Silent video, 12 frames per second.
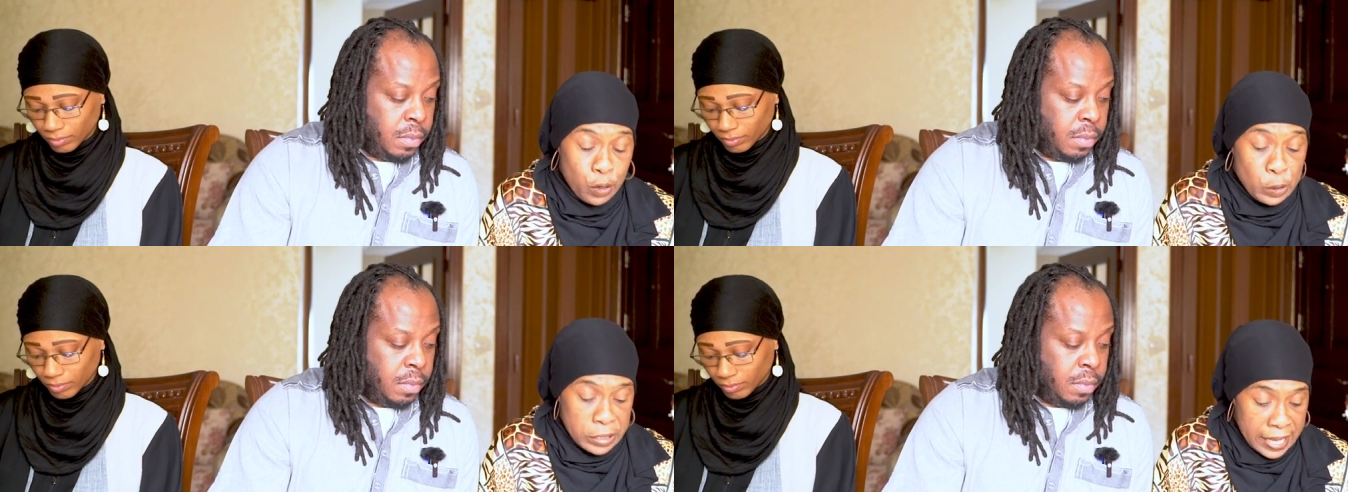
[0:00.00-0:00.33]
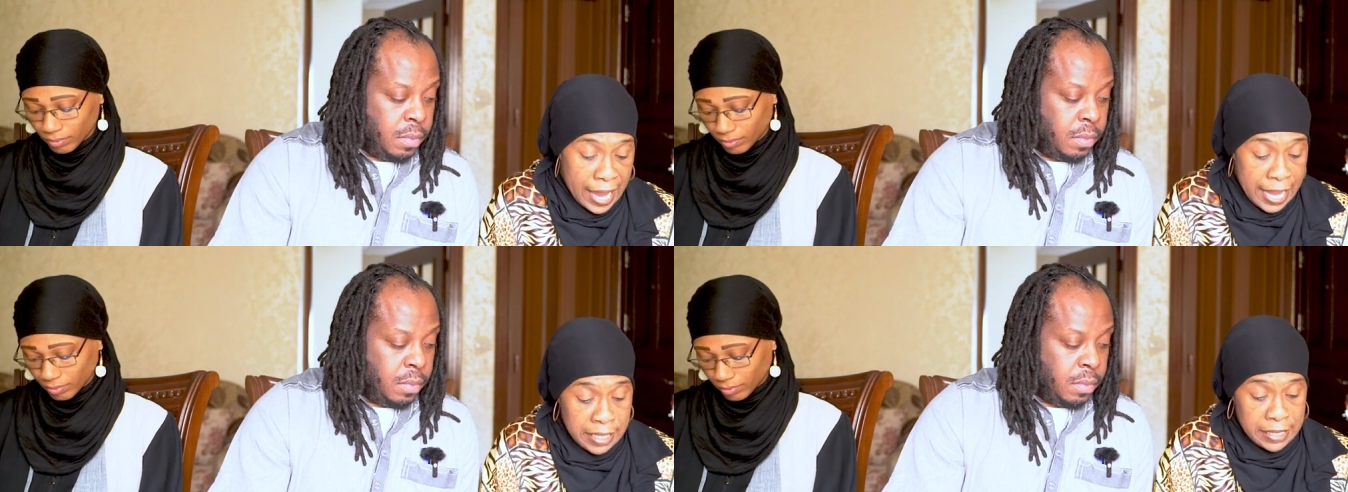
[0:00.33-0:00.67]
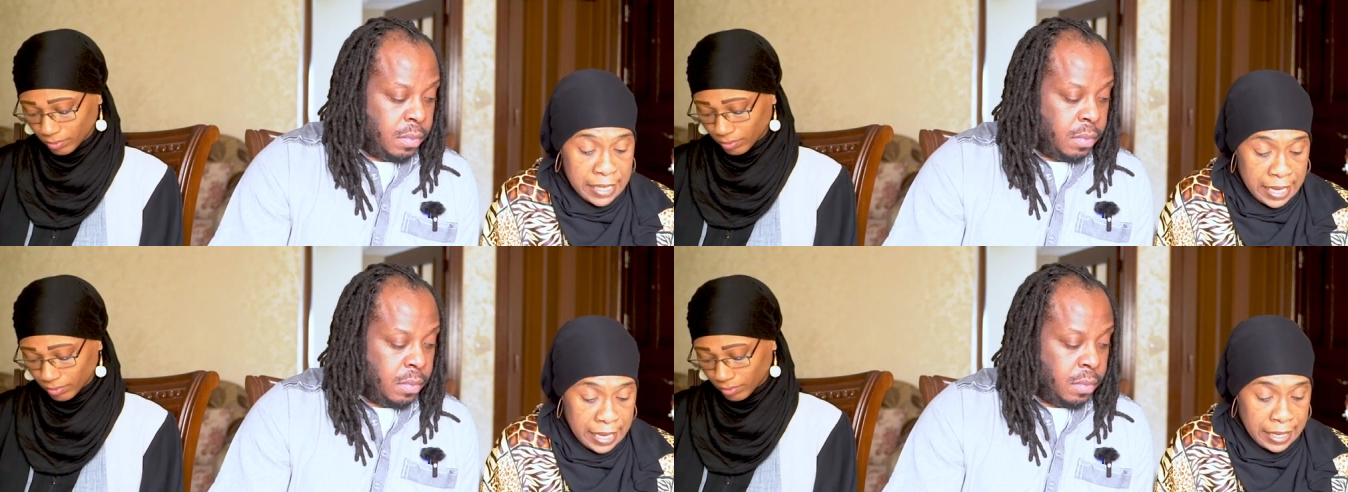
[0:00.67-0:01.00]
Speaker 1: verse
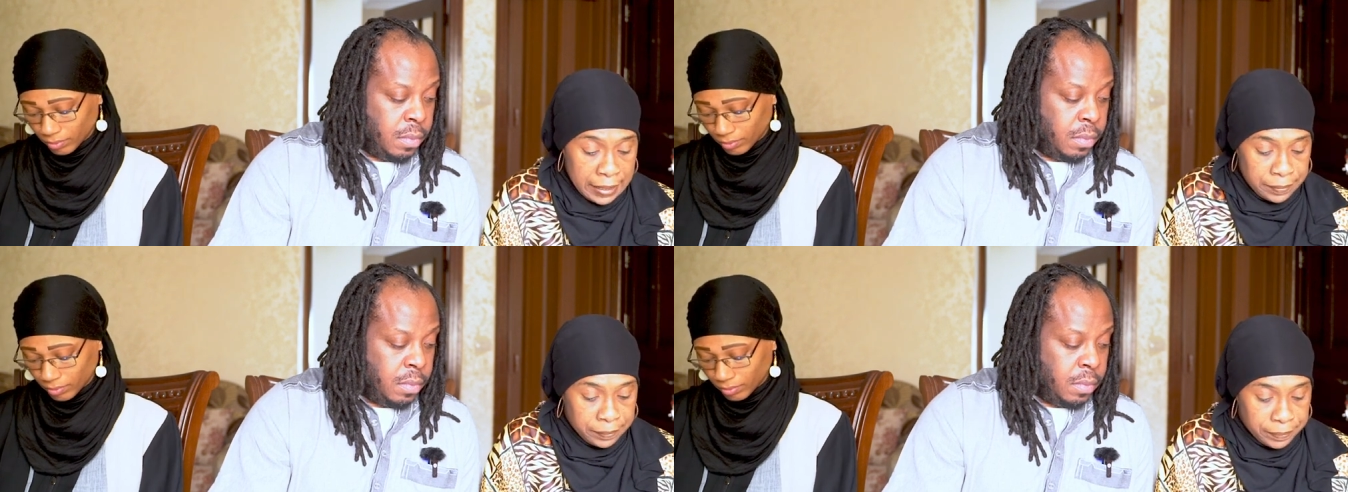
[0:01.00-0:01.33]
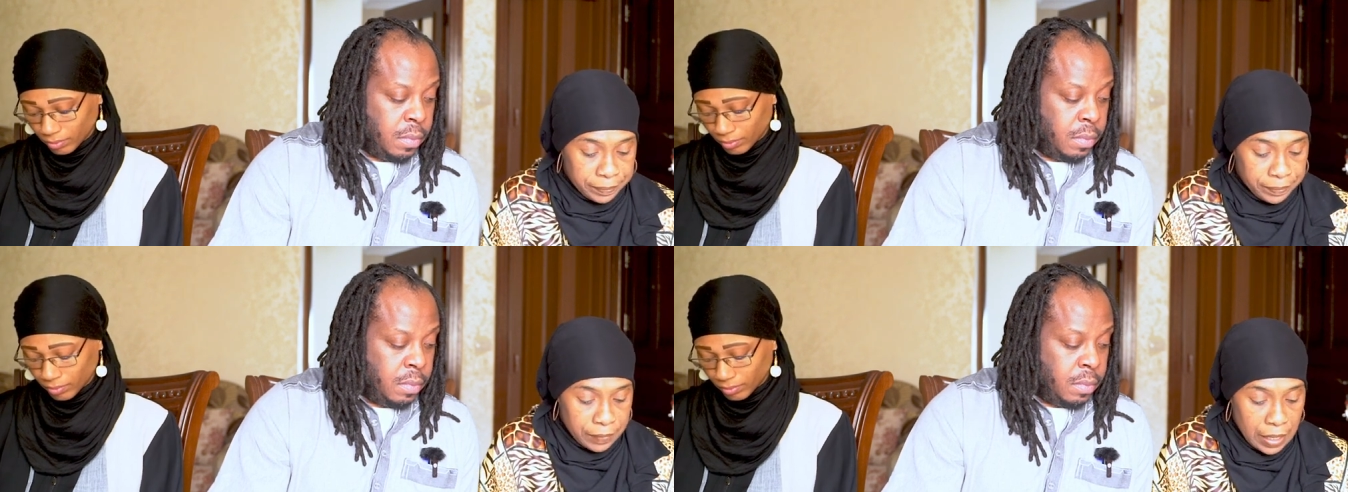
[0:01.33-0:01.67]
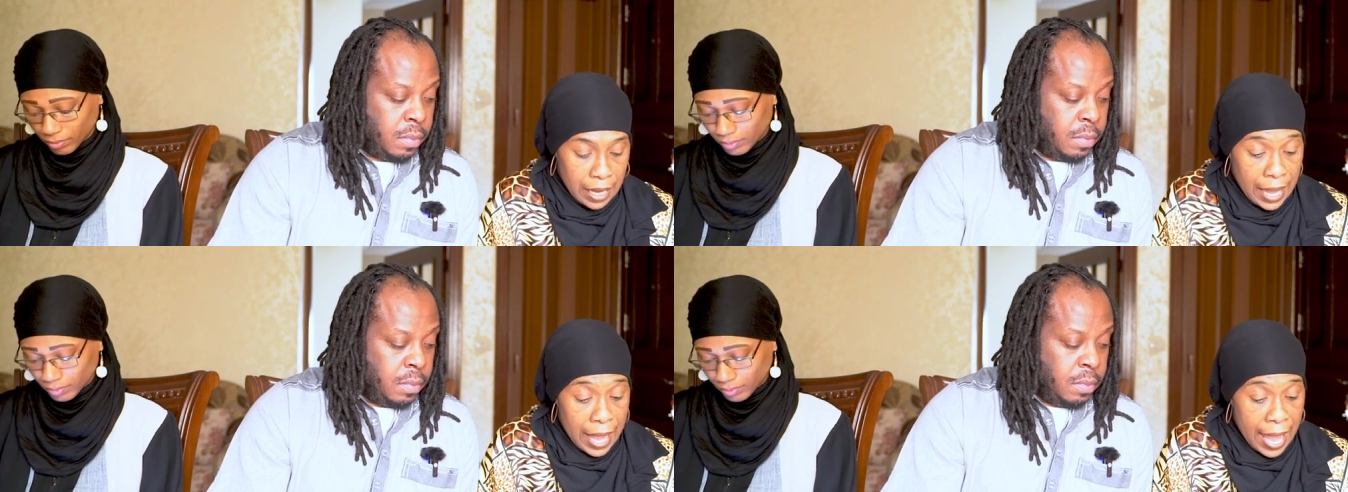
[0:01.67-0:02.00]
18.
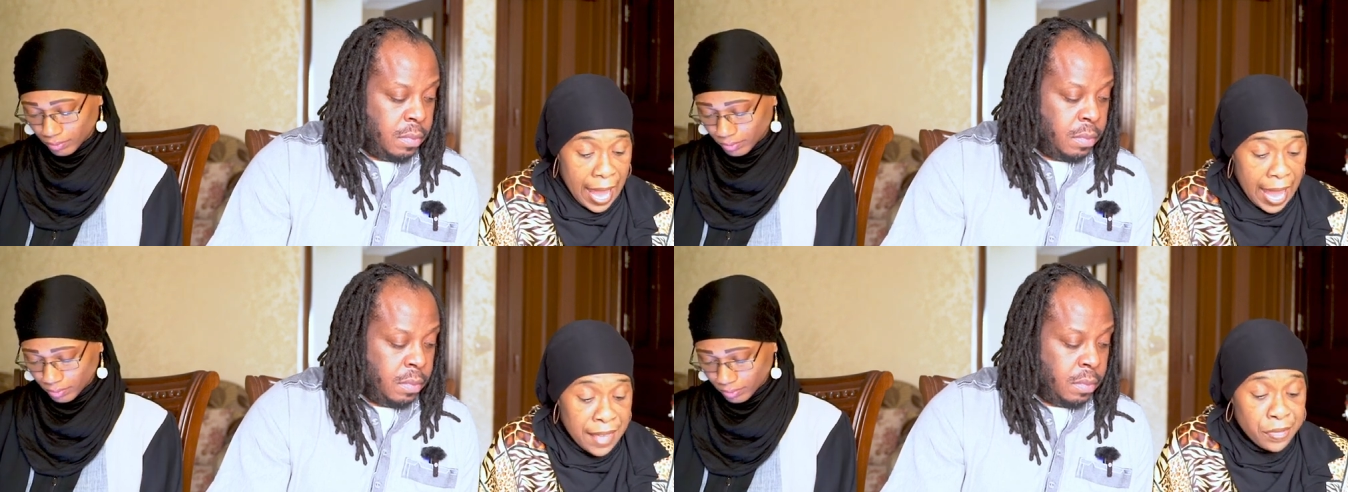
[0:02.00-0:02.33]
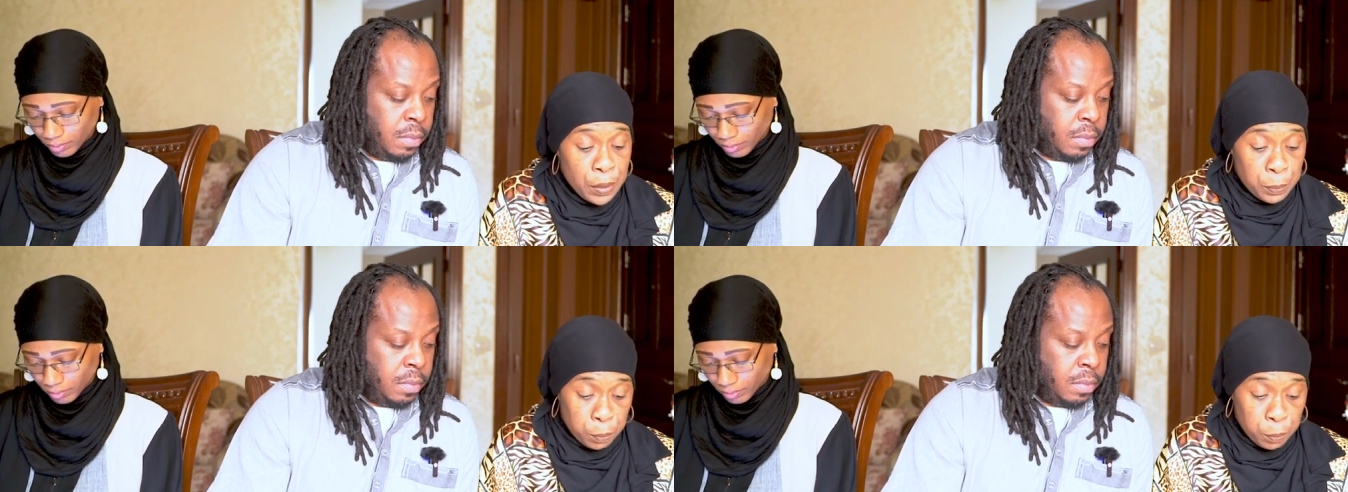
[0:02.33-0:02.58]
And the